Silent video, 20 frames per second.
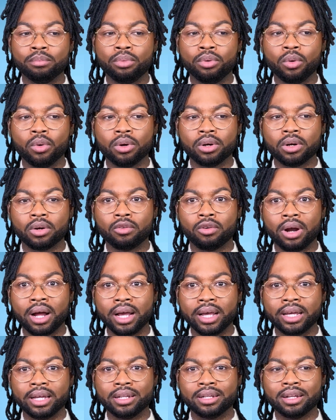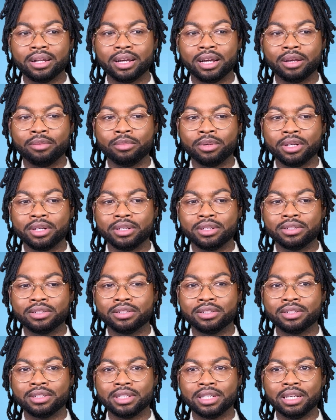Poor Orion. I mean,